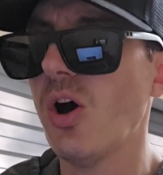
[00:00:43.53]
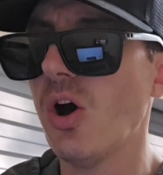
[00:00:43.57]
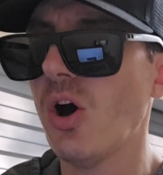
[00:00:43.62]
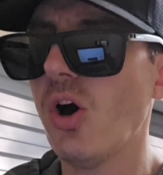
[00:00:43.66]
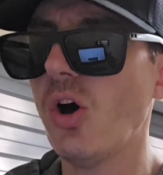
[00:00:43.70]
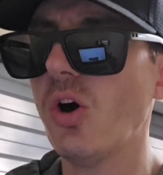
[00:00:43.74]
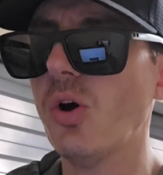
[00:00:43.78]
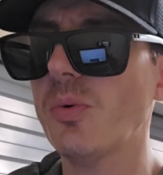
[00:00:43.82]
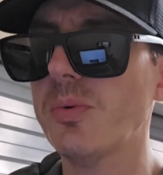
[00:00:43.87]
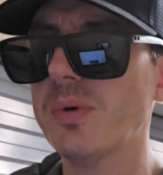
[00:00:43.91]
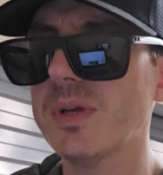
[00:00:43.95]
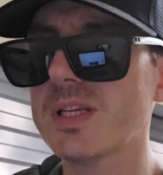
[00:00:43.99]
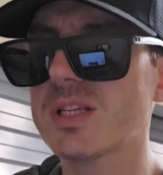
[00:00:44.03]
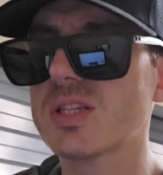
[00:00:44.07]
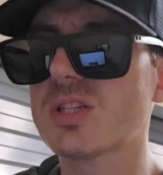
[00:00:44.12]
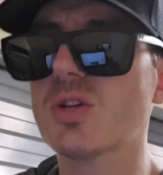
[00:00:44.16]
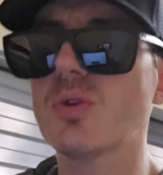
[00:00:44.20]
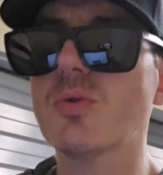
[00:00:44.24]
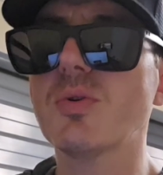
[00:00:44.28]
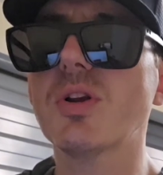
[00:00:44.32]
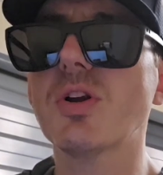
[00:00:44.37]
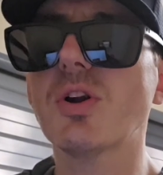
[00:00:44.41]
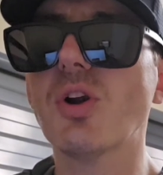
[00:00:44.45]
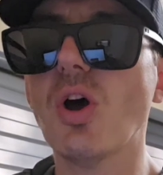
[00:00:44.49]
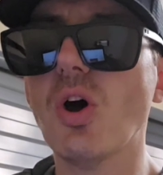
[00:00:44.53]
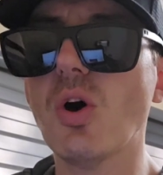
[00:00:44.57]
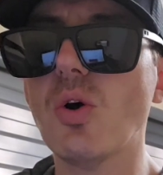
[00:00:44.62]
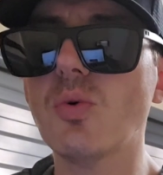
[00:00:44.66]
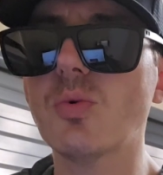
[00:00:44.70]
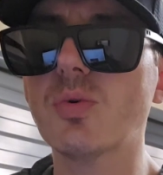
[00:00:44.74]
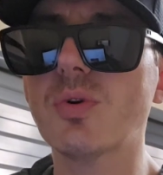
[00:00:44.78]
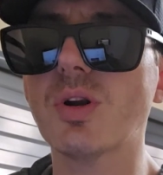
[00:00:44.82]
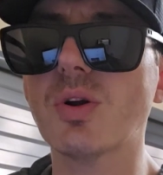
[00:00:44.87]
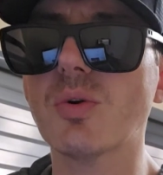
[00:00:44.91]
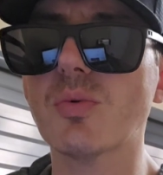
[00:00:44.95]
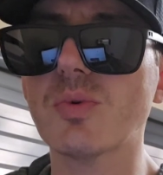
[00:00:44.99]
Always do your
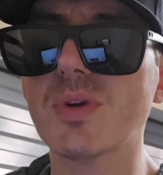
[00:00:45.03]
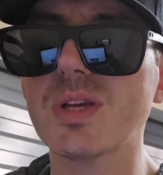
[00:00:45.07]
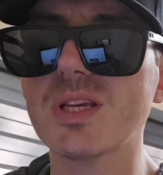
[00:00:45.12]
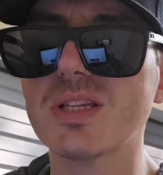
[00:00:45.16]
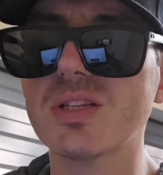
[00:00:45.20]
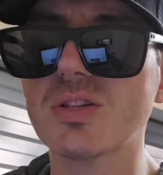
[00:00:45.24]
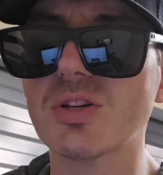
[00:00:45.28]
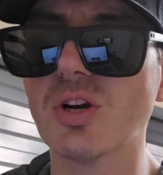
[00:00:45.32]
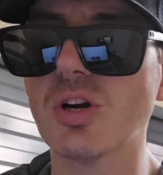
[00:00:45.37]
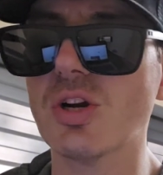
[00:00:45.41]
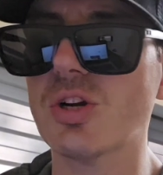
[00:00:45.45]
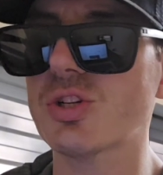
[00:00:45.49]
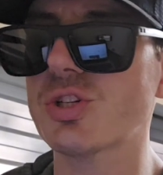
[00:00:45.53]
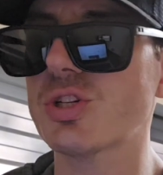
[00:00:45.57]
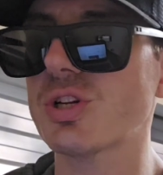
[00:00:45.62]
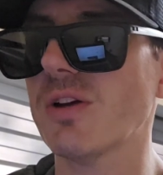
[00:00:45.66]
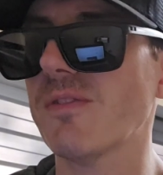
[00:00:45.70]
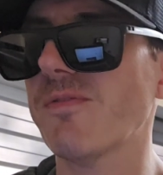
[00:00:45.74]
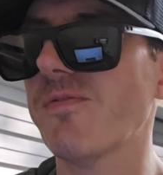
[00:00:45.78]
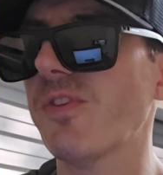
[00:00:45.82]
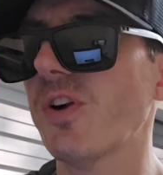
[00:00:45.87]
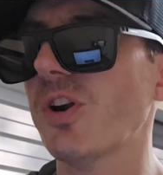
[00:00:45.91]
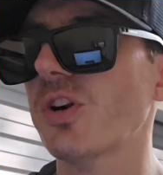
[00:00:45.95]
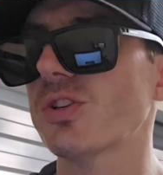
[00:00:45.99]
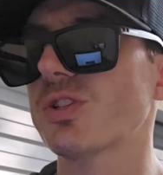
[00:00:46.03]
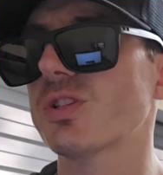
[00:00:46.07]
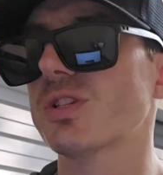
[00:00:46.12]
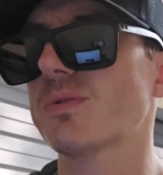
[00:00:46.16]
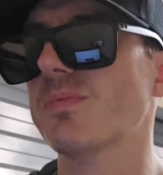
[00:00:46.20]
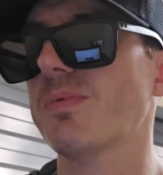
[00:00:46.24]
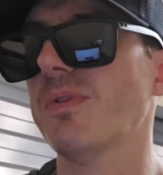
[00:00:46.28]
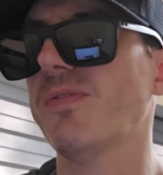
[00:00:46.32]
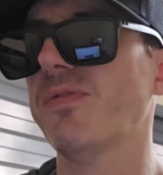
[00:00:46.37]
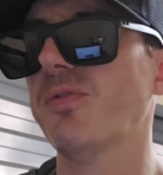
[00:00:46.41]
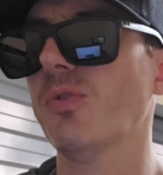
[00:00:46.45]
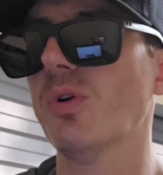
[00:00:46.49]
own research
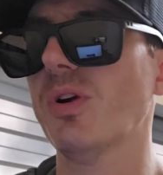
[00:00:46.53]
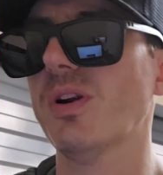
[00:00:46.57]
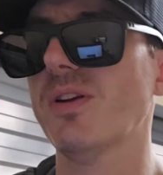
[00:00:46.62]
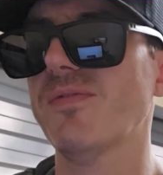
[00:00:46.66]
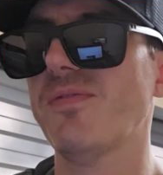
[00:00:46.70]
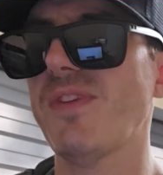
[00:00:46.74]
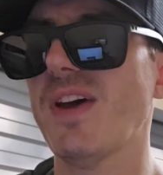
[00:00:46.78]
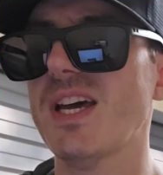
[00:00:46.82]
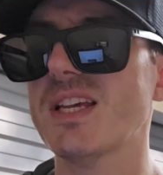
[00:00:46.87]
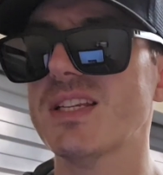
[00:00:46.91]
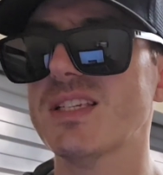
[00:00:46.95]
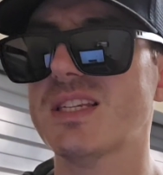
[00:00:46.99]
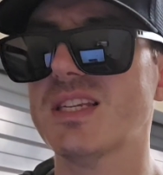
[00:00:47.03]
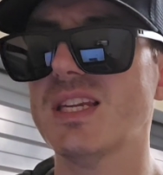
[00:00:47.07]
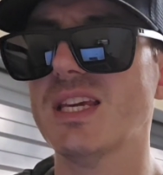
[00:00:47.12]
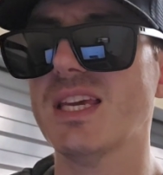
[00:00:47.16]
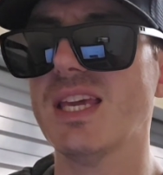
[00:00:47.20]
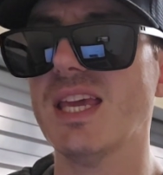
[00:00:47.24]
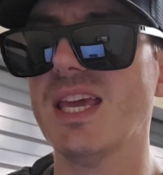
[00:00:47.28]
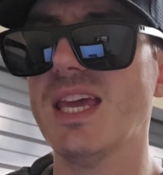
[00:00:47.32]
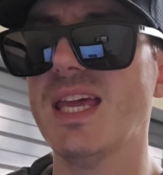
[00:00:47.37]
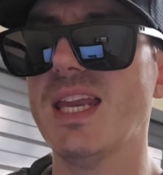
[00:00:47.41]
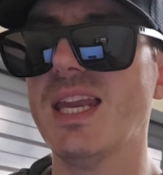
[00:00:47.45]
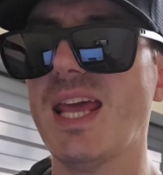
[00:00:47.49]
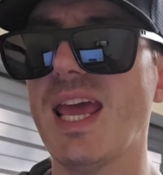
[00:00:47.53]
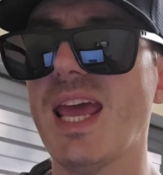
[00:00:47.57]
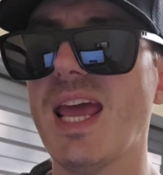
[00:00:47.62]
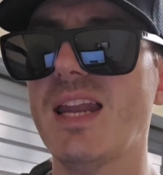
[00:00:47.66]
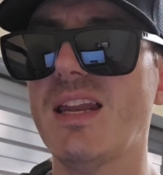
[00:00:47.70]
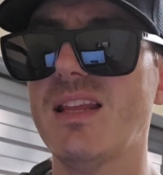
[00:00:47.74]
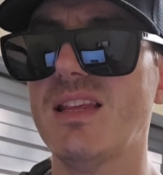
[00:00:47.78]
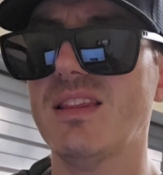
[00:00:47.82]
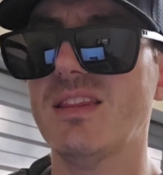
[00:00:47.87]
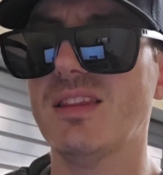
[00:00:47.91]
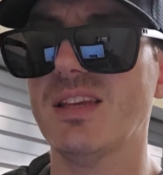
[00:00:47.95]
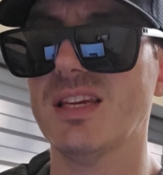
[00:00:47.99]
first before investing in
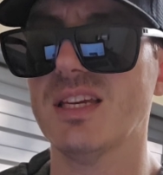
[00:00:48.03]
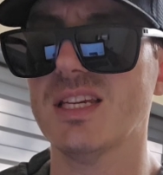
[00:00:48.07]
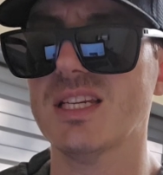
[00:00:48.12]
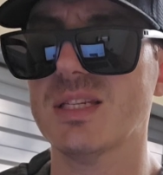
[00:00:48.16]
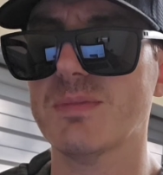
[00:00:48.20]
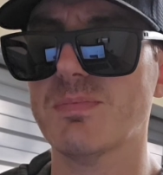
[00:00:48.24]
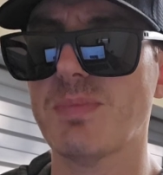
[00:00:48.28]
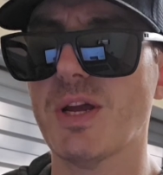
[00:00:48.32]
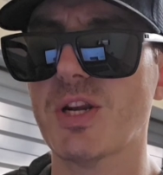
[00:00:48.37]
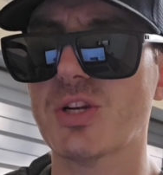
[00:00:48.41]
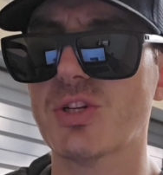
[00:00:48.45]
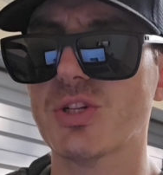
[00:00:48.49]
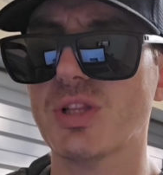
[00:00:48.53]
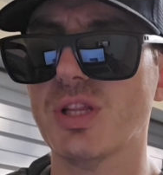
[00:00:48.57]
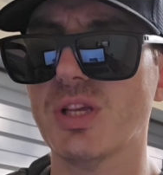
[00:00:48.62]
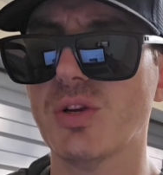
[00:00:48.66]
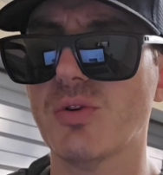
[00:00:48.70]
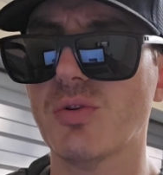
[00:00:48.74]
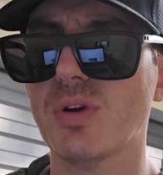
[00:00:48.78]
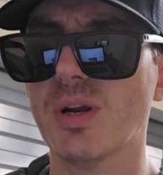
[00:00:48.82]
anything, especially